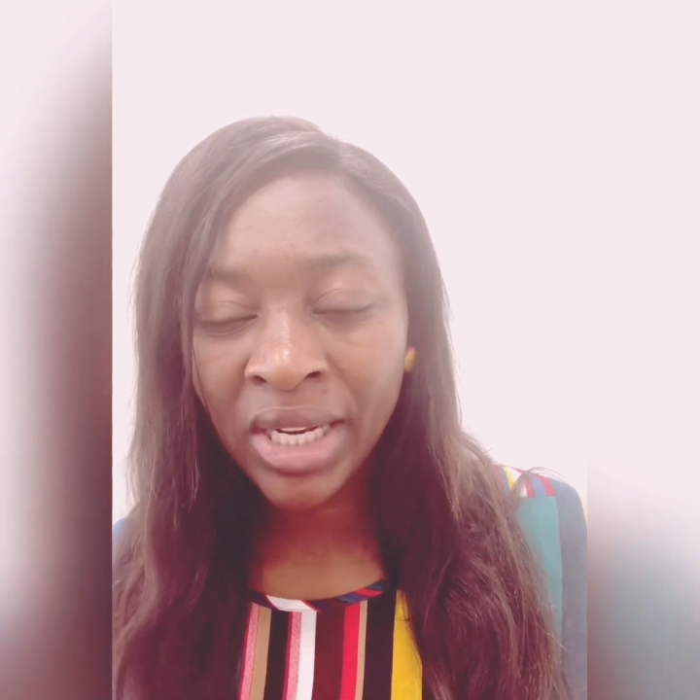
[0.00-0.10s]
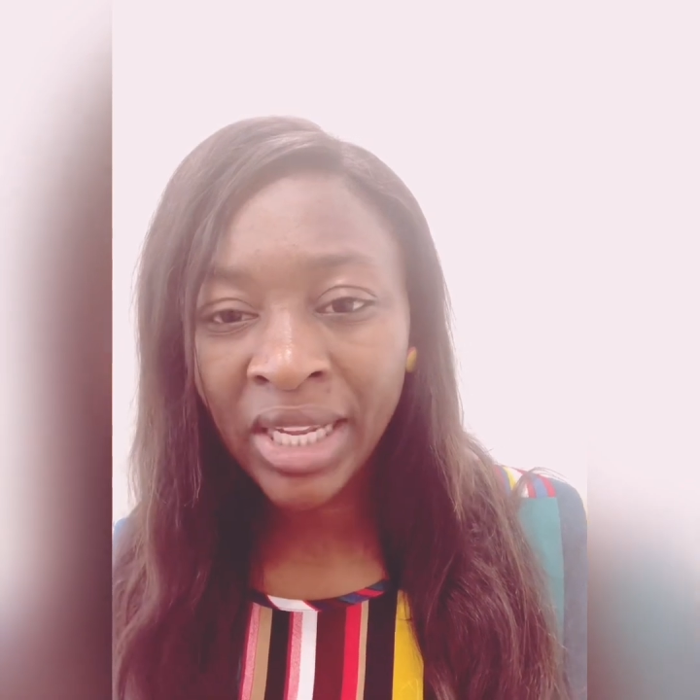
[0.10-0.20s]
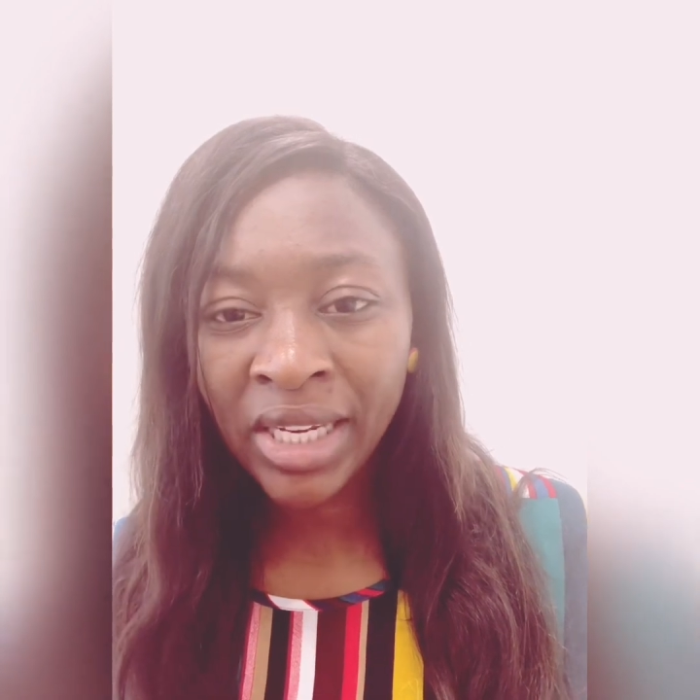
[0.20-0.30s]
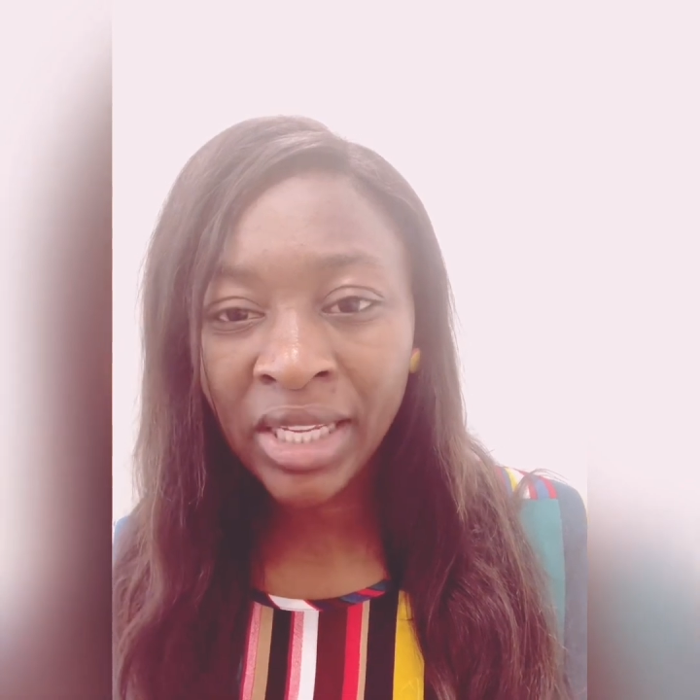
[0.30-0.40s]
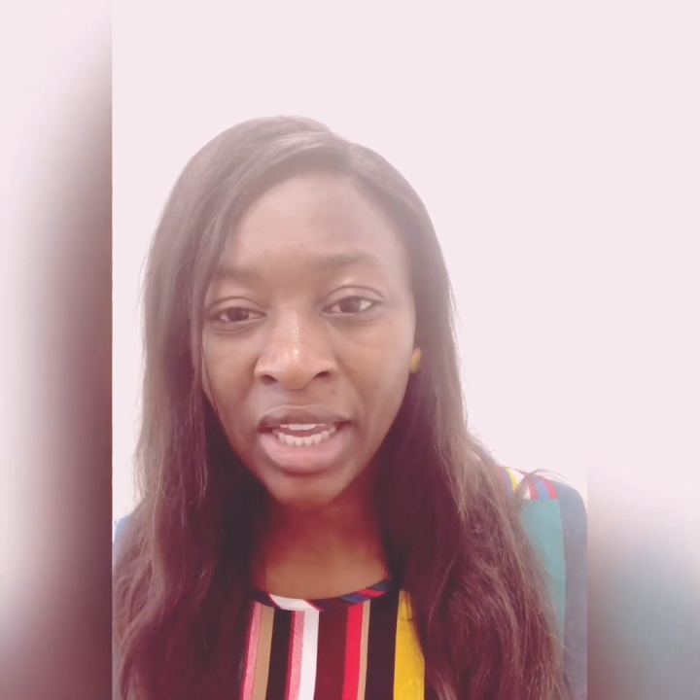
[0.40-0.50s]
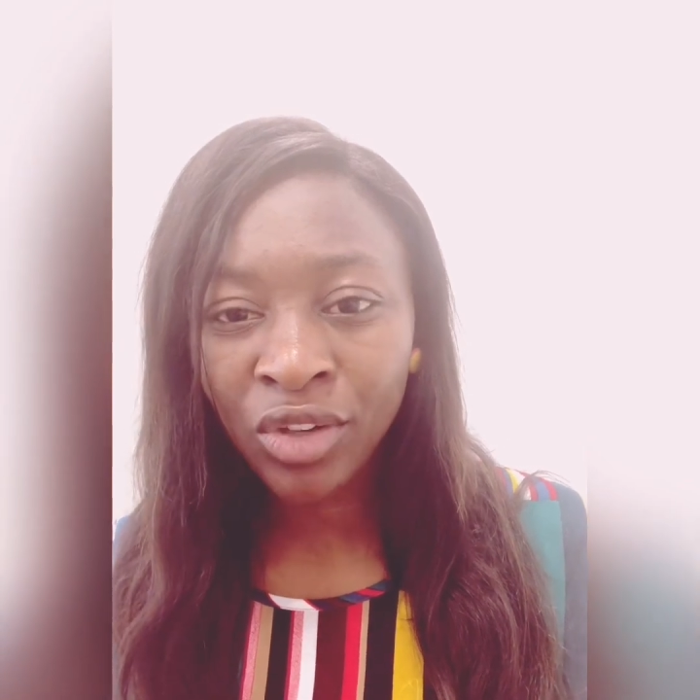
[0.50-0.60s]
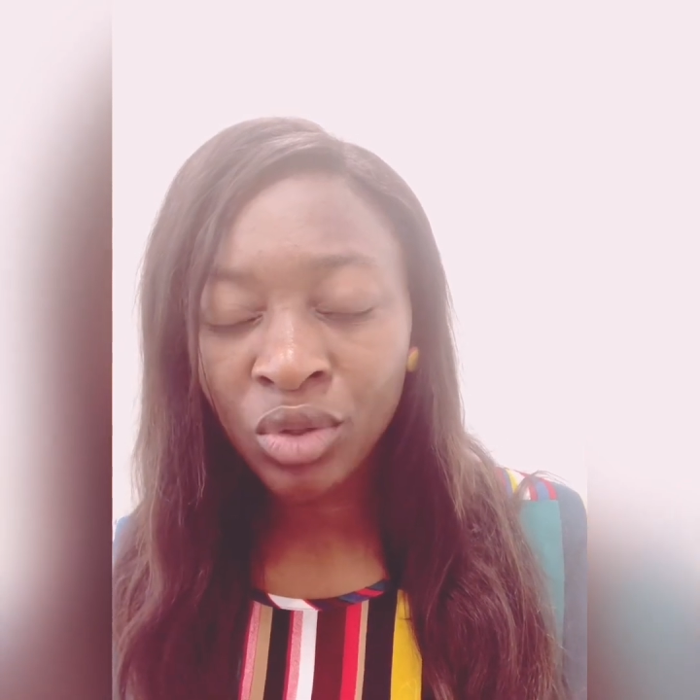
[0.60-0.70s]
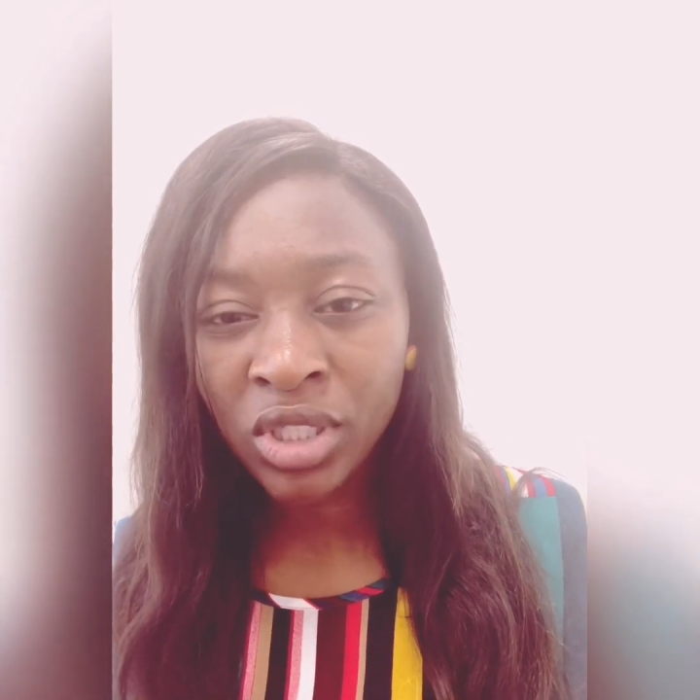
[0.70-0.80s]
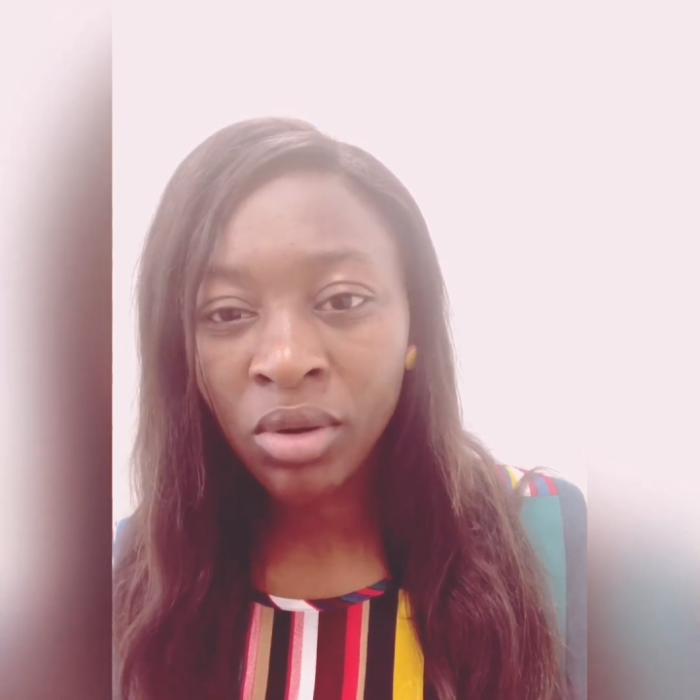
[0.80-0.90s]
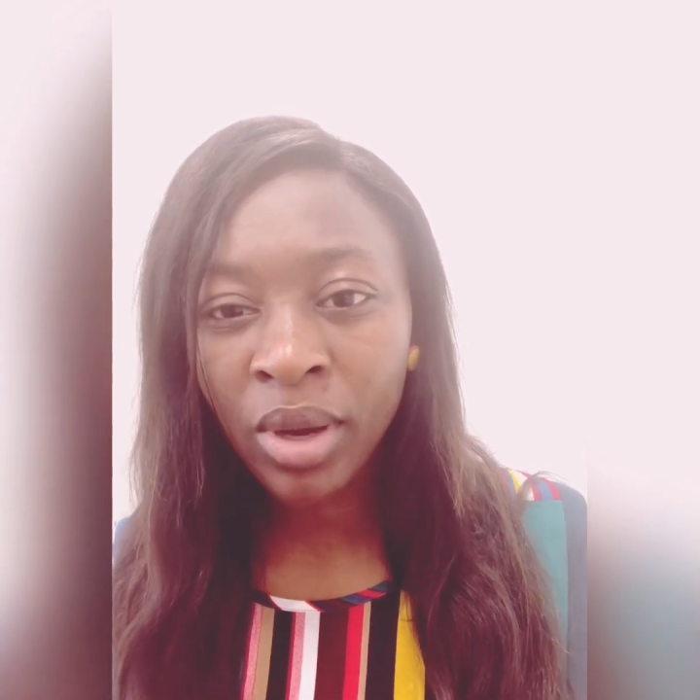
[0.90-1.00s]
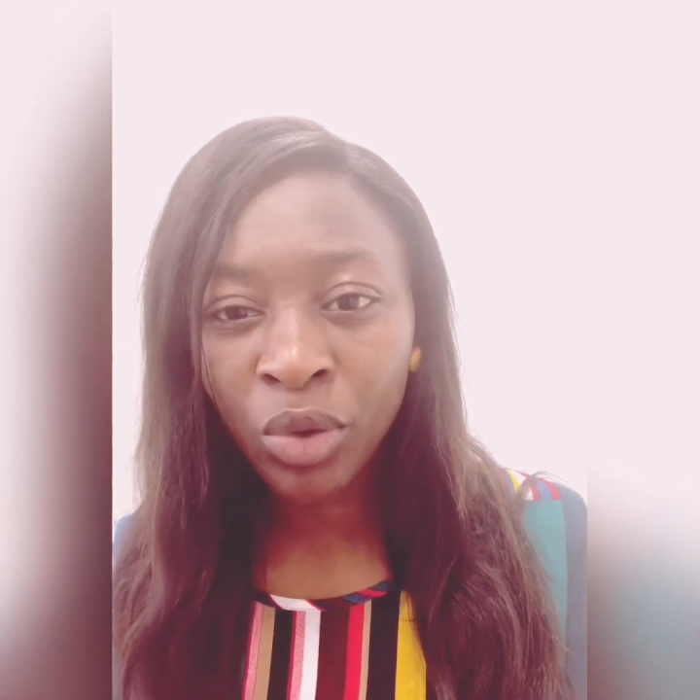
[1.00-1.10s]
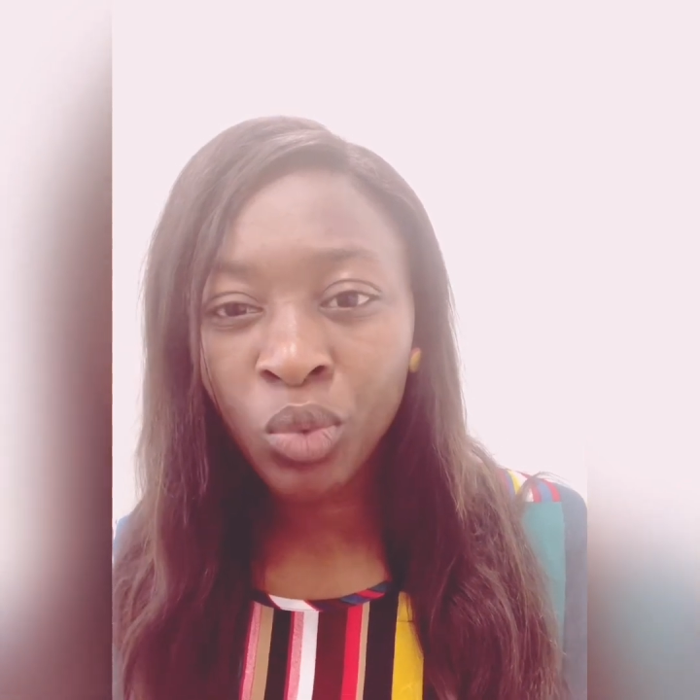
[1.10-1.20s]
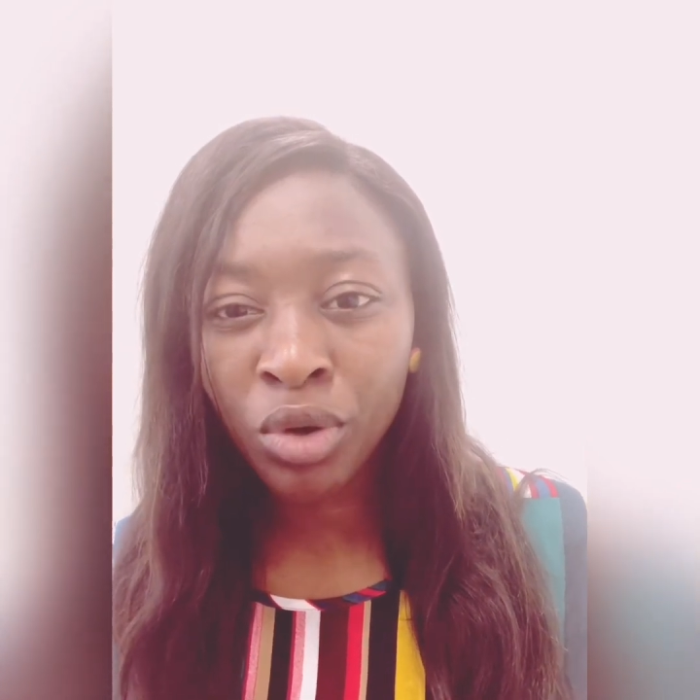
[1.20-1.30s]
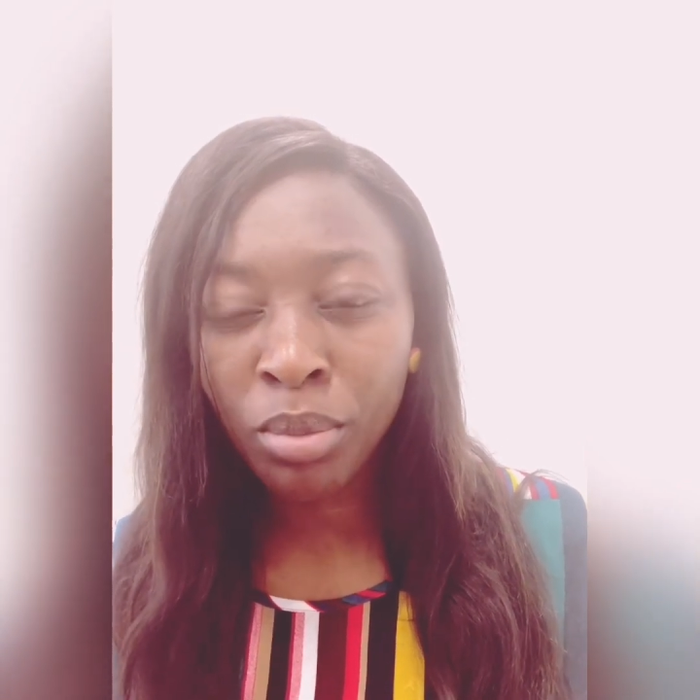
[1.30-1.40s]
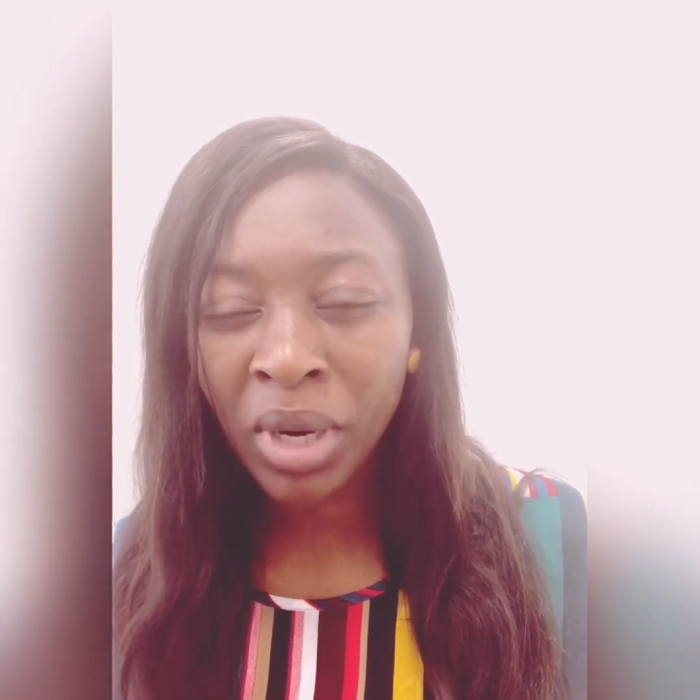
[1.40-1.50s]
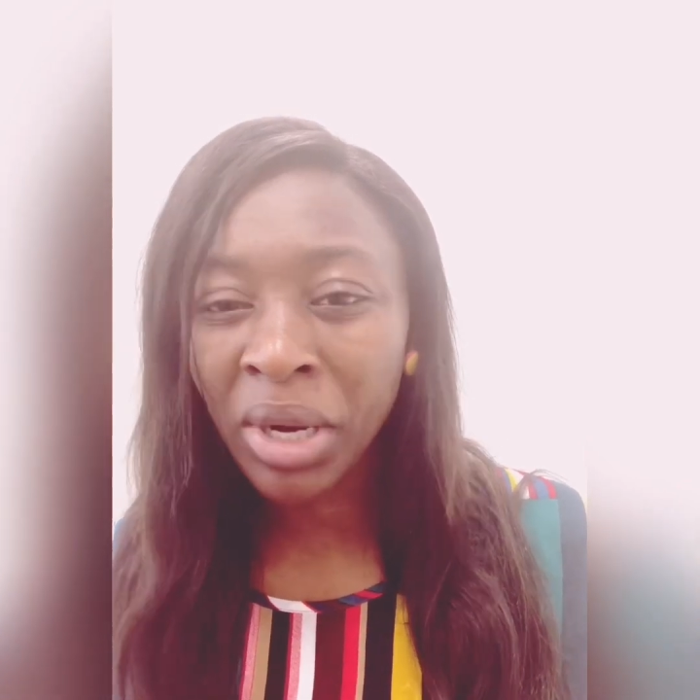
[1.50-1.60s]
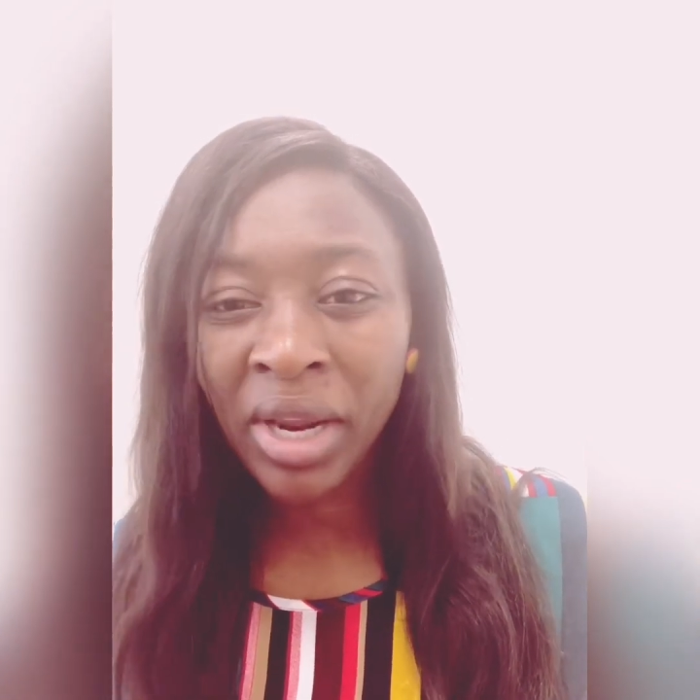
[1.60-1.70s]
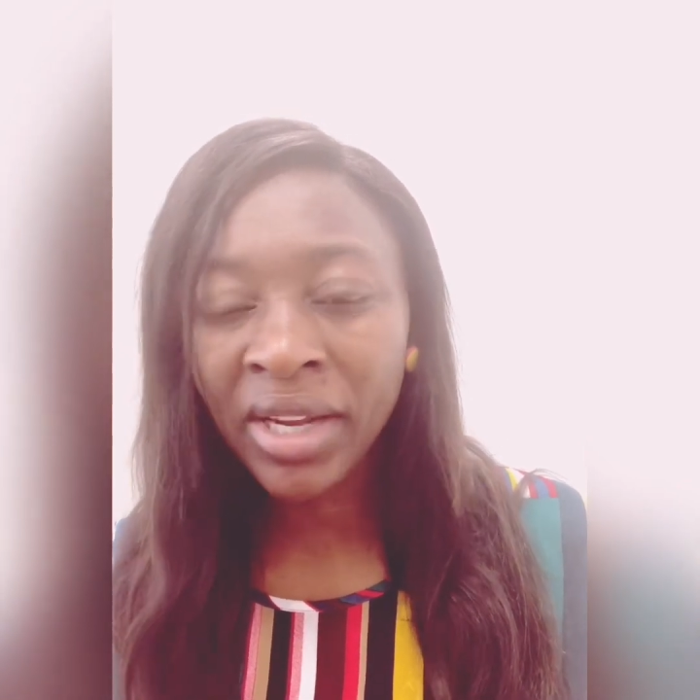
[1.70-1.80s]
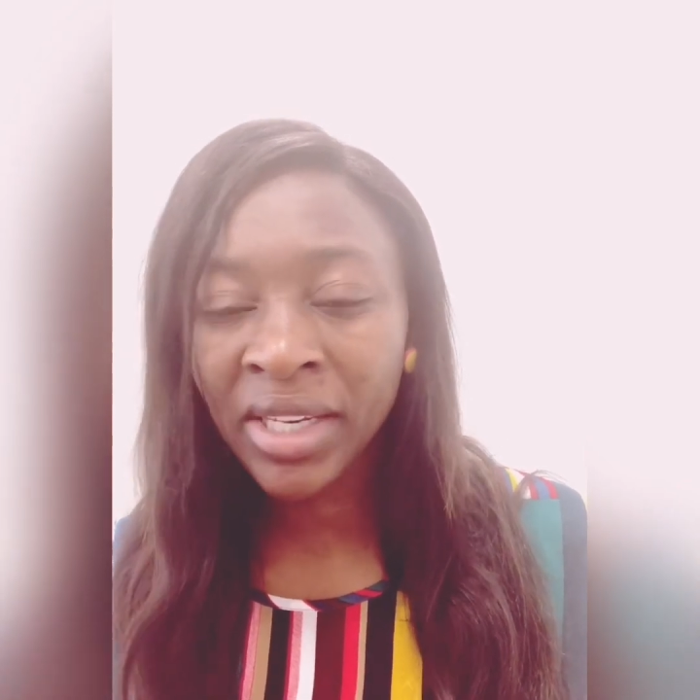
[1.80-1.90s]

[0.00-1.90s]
lady and you tell her you want to marry her,